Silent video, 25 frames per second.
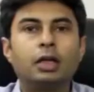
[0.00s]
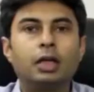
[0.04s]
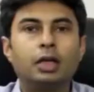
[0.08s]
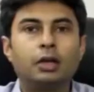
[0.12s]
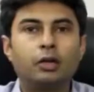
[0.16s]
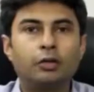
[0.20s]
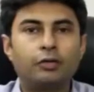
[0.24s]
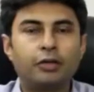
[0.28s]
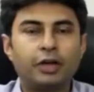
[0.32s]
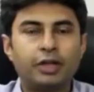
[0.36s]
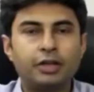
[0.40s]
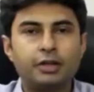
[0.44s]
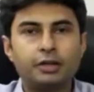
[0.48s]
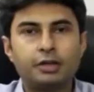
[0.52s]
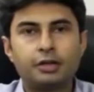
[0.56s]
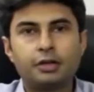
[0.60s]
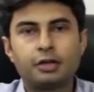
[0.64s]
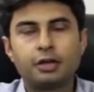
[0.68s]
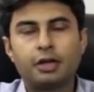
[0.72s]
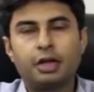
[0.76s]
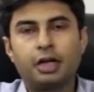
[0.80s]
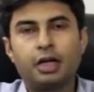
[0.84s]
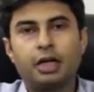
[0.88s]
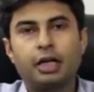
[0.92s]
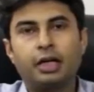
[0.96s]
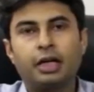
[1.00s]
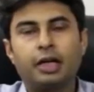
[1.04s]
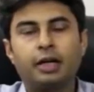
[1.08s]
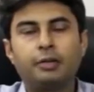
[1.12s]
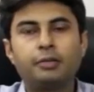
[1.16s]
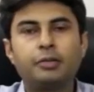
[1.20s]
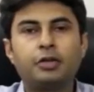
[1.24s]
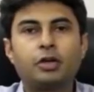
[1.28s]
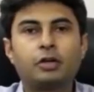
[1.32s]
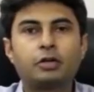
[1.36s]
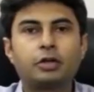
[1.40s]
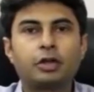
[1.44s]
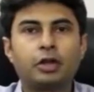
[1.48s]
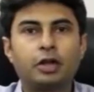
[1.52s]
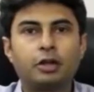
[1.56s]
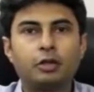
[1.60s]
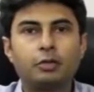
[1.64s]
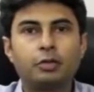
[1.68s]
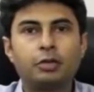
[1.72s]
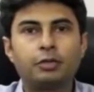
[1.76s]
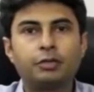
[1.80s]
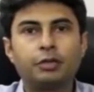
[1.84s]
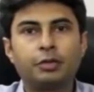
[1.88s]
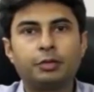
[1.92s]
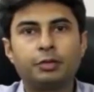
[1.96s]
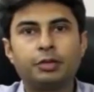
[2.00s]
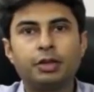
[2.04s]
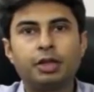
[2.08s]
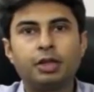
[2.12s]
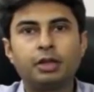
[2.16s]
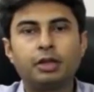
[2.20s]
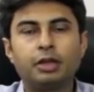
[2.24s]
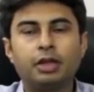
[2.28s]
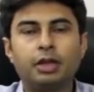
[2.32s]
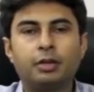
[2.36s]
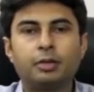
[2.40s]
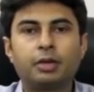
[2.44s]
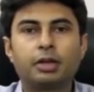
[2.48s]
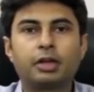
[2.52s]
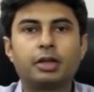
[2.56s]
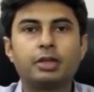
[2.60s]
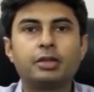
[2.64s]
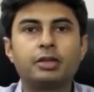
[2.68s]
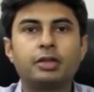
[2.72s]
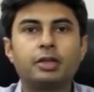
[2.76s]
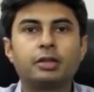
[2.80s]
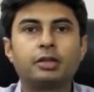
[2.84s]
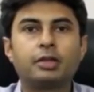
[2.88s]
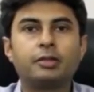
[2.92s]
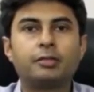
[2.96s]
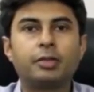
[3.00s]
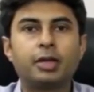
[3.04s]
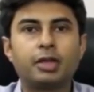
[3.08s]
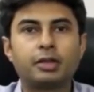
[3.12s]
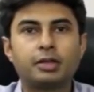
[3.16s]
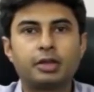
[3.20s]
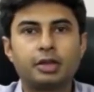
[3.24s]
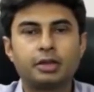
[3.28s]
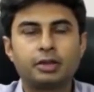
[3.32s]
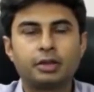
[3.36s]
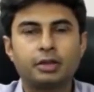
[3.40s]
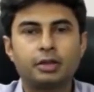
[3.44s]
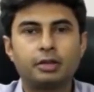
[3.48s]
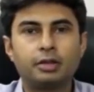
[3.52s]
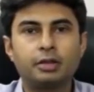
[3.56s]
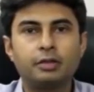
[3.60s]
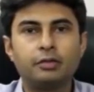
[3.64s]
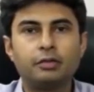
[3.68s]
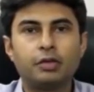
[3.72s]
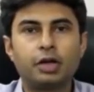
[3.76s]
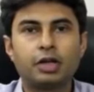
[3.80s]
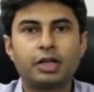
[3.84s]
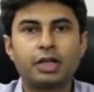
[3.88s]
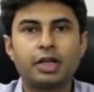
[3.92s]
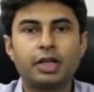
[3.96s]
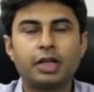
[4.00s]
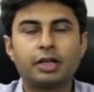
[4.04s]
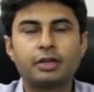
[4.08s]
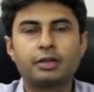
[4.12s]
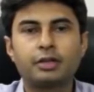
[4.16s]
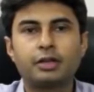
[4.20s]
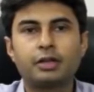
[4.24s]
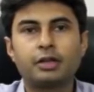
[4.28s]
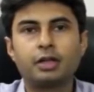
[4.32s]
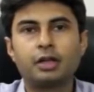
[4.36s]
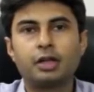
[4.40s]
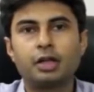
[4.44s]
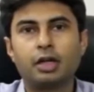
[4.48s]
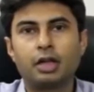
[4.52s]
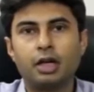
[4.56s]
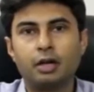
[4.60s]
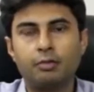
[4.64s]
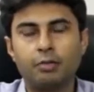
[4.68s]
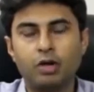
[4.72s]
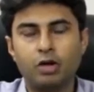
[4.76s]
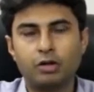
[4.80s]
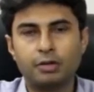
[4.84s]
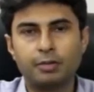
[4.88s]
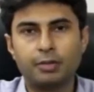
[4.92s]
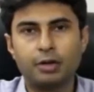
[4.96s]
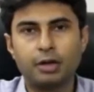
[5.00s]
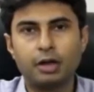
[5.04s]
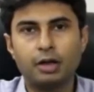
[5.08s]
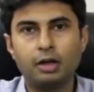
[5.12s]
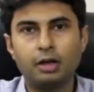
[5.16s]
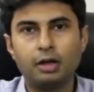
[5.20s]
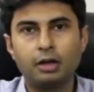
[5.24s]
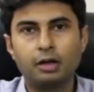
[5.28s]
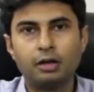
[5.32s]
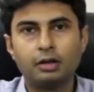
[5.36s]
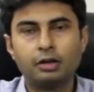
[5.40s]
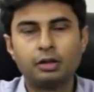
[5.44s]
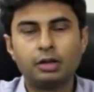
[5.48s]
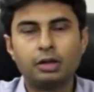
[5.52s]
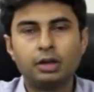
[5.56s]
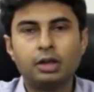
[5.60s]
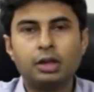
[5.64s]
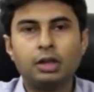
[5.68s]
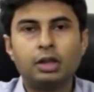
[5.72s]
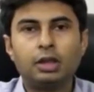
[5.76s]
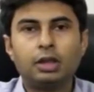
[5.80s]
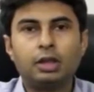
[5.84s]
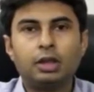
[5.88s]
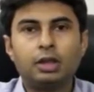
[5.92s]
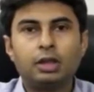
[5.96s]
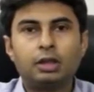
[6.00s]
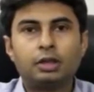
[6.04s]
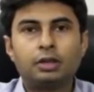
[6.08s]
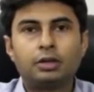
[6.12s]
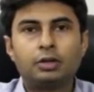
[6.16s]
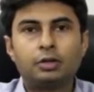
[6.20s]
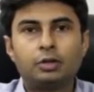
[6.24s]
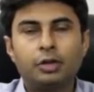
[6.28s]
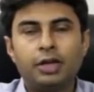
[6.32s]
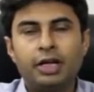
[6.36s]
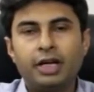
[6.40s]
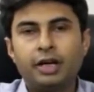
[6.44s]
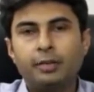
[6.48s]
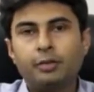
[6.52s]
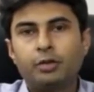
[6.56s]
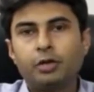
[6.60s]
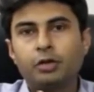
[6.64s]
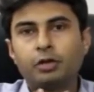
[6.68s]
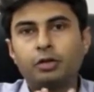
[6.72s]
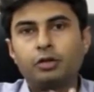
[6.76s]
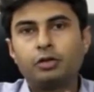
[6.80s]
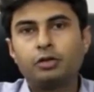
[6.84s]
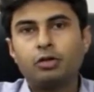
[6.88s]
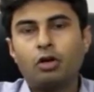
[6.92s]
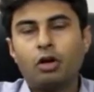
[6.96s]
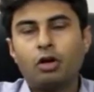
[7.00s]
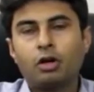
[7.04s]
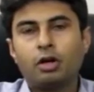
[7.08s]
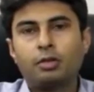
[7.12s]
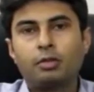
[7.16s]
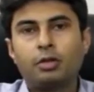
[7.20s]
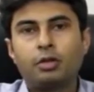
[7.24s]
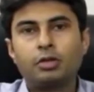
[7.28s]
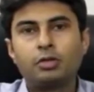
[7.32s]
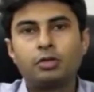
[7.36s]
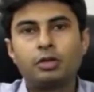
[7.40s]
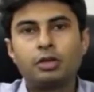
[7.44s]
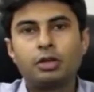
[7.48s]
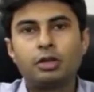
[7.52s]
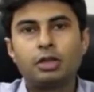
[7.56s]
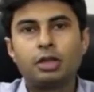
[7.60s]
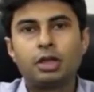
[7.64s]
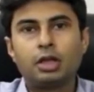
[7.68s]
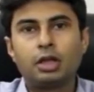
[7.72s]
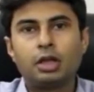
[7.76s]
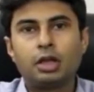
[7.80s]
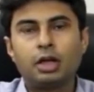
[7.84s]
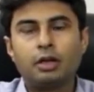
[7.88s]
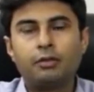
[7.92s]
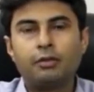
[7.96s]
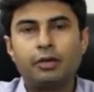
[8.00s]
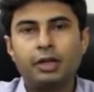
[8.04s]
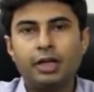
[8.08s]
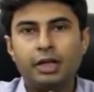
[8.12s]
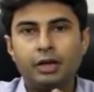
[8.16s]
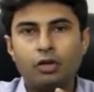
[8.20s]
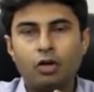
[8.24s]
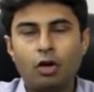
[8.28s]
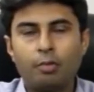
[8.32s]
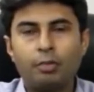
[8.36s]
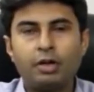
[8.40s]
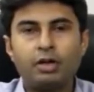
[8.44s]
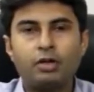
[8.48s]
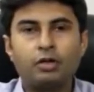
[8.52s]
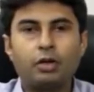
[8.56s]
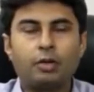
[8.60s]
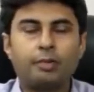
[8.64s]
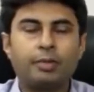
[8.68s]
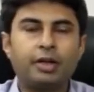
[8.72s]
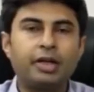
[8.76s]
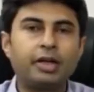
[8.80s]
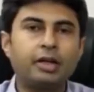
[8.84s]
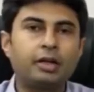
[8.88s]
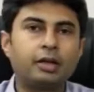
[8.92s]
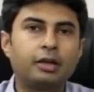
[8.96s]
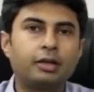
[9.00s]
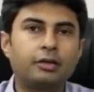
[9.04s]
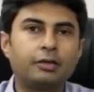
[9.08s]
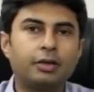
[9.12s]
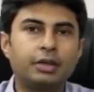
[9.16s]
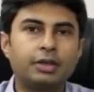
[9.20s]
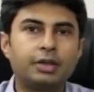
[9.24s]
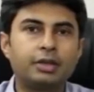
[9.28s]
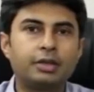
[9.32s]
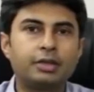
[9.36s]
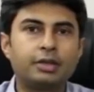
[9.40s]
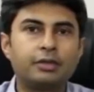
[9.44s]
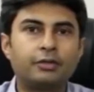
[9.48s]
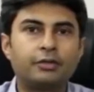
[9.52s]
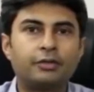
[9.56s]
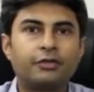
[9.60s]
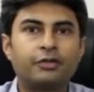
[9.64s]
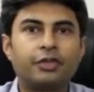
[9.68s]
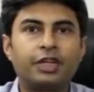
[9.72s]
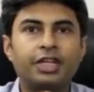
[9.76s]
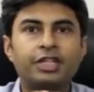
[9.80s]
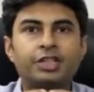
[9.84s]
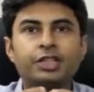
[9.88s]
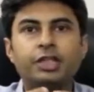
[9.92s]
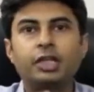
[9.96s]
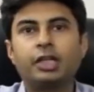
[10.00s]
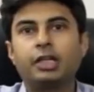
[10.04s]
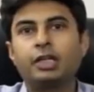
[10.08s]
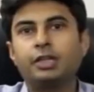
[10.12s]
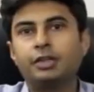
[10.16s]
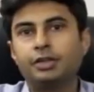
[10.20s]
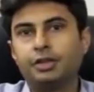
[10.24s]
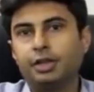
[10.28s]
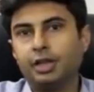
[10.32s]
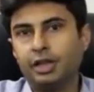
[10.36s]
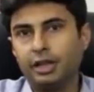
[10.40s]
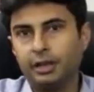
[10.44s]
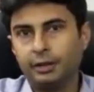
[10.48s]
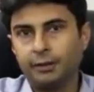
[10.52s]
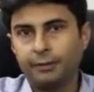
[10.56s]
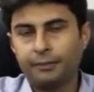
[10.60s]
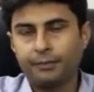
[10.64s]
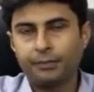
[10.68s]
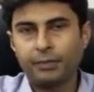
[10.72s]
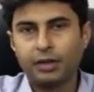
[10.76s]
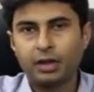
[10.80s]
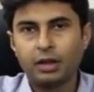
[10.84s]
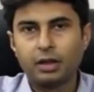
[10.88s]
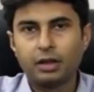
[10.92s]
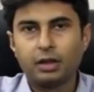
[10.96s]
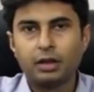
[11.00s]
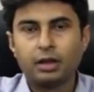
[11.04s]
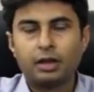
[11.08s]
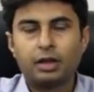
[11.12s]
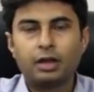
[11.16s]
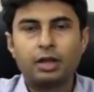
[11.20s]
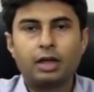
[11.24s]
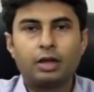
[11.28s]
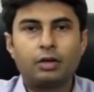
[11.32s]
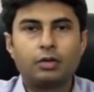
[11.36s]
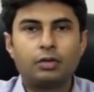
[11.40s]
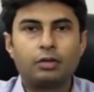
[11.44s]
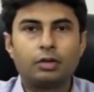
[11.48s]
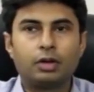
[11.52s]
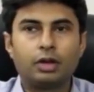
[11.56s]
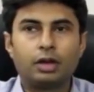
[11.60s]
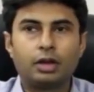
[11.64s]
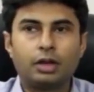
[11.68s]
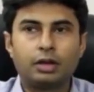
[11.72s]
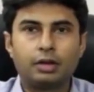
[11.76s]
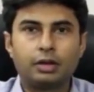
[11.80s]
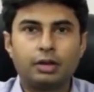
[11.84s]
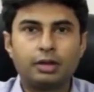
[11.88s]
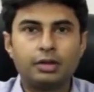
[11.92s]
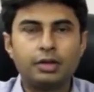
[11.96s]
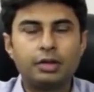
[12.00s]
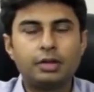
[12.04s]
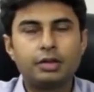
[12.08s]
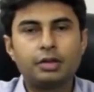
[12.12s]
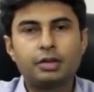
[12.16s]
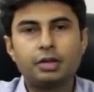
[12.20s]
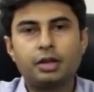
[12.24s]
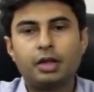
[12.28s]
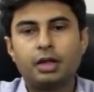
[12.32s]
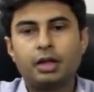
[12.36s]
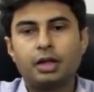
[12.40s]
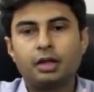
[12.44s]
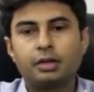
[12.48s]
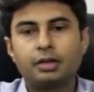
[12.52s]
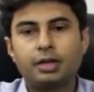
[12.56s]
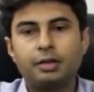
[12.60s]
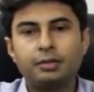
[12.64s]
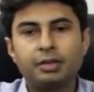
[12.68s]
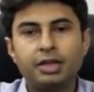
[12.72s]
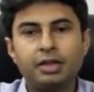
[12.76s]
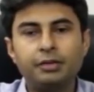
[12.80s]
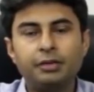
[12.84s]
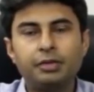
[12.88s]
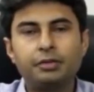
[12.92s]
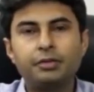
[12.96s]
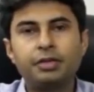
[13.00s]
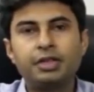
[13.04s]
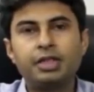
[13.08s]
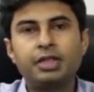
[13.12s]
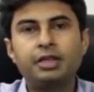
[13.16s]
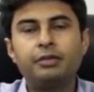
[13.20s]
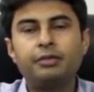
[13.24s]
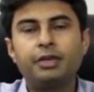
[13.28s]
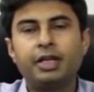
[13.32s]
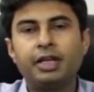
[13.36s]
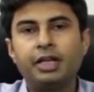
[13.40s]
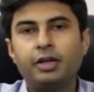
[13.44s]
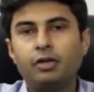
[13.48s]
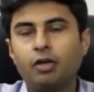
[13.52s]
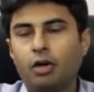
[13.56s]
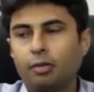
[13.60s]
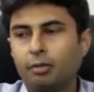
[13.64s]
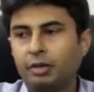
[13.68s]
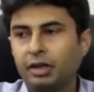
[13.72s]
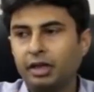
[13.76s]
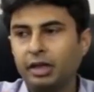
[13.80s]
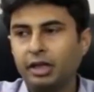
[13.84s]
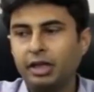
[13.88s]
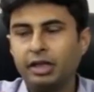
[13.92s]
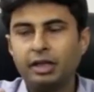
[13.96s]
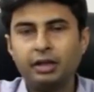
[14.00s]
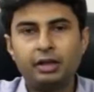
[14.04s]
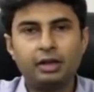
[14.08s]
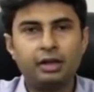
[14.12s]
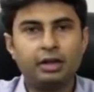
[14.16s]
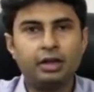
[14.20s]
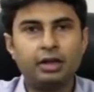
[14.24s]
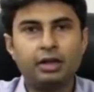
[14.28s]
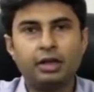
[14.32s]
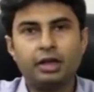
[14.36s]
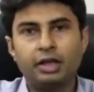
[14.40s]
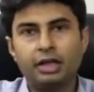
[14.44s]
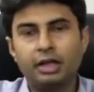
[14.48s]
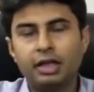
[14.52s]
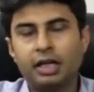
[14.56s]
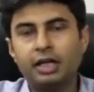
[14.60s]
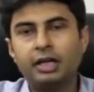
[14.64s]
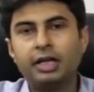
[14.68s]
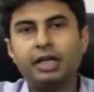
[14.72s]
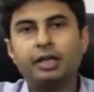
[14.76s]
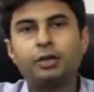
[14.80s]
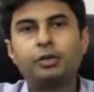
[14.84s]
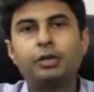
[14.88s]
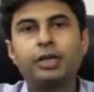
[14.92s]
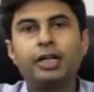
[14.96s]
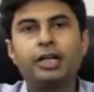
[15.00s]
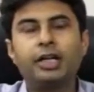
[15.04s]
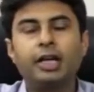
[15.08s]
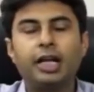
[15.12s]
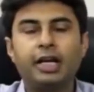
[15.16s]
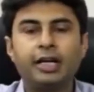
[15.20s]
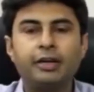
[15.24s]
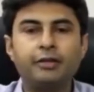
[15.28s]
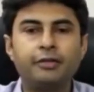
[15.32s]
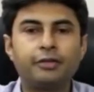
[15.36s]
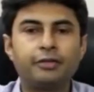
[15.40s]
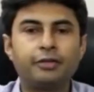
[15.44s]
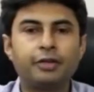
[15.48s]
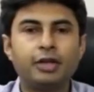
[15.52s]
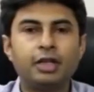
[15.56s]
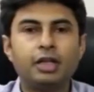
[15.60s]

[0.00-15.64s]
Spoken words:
Hello friends, I am Dr. Anubhav Gupta. I am a consultant plastic surgeon working at Sir Gangaram Hospital. Today I am going to talk about a very common topic, which is facial injury. Now this is something which we see very commonly in our day-to-day life.